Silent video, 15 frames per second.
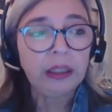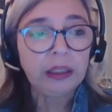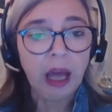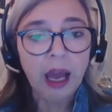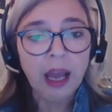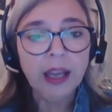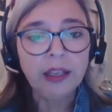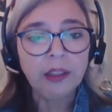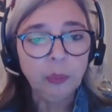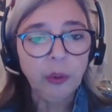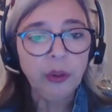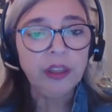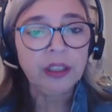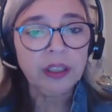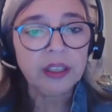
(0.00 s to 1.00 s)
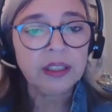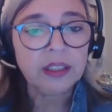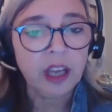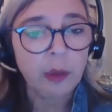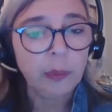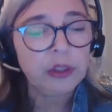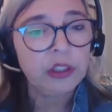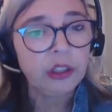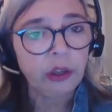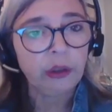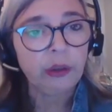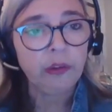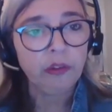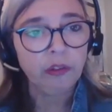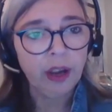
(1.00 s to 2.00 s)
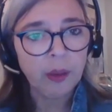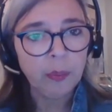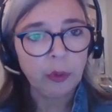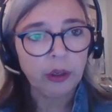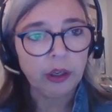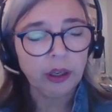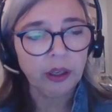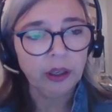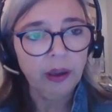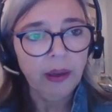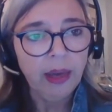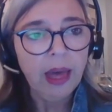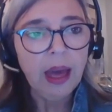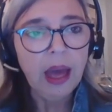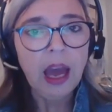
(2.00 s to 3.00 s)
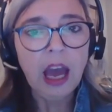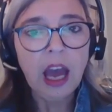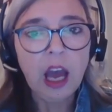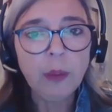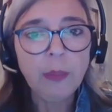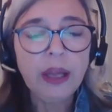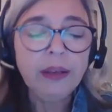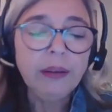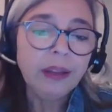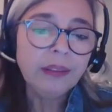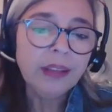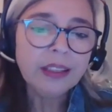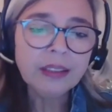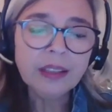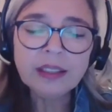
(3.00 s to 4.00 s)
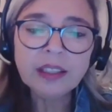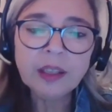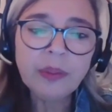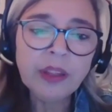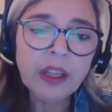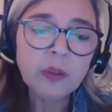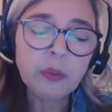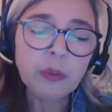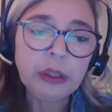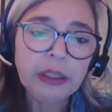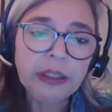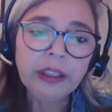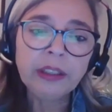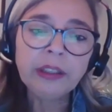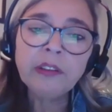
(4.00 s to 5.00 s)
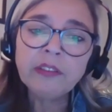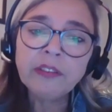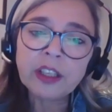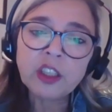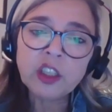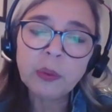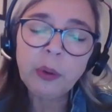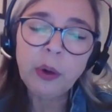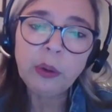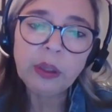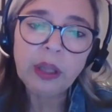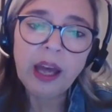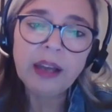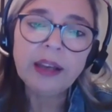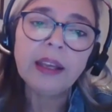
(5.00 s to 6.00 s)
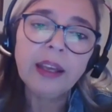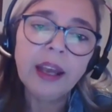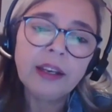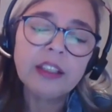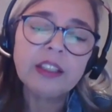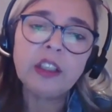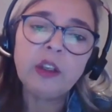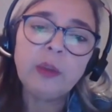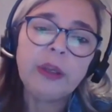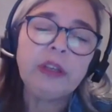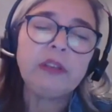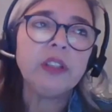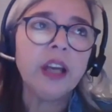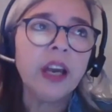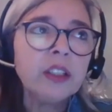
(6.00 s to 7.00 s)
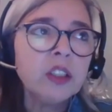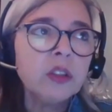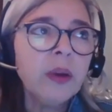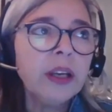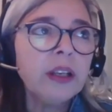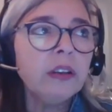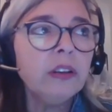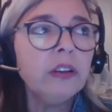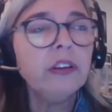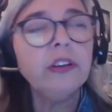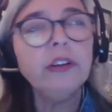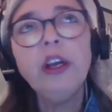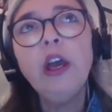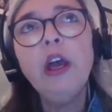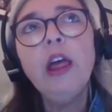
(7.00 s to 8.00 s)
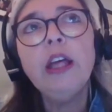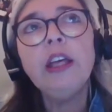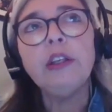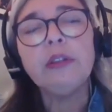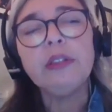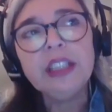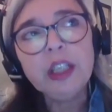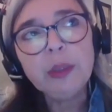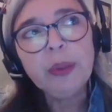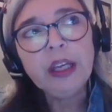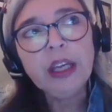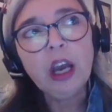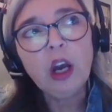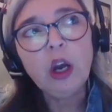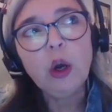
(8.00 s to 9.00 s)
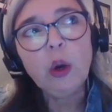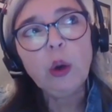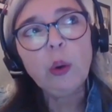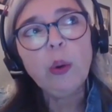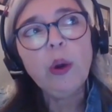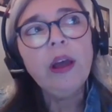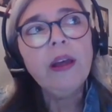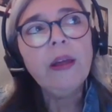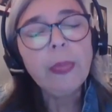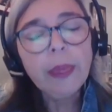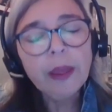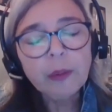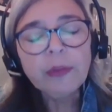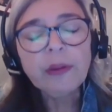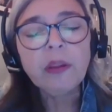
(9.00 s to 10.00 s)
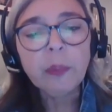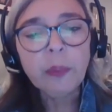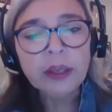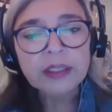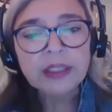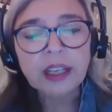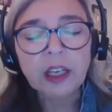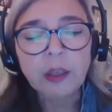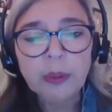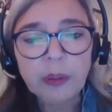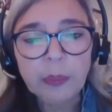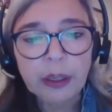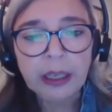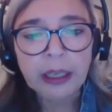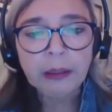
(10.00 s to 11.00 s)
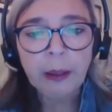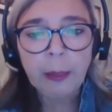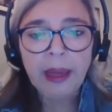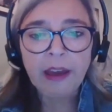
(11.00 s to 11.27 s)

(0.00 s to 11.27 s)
align with the NIST cybersecurity framework. And that's not something that's really going to affect you a whole lot. Again, it's going to be your tech director, your DPO. They'll be the ones that'll be working on